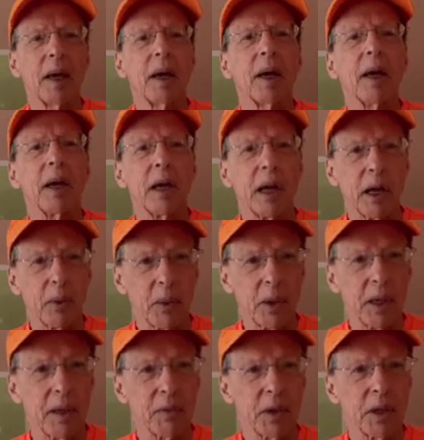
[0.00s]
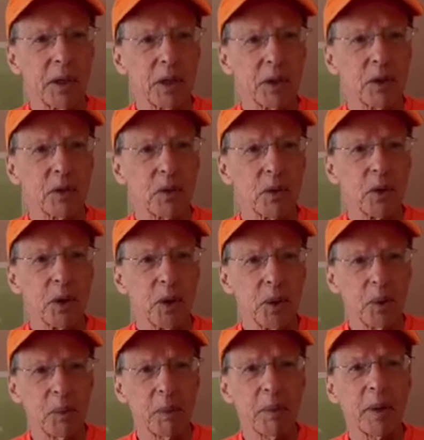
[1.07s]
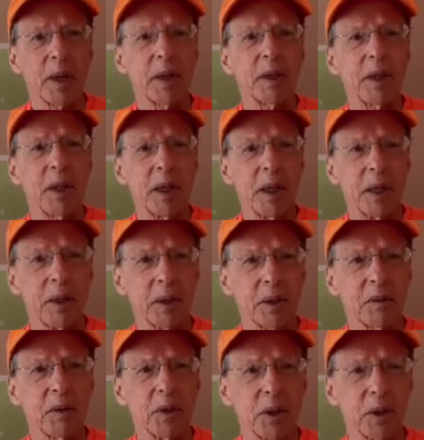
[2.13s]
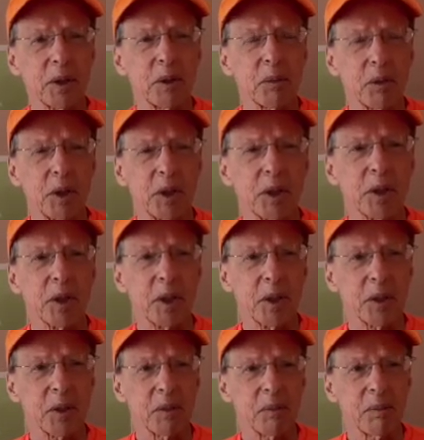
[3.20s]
And I will have an answer for you at the end of this presentation.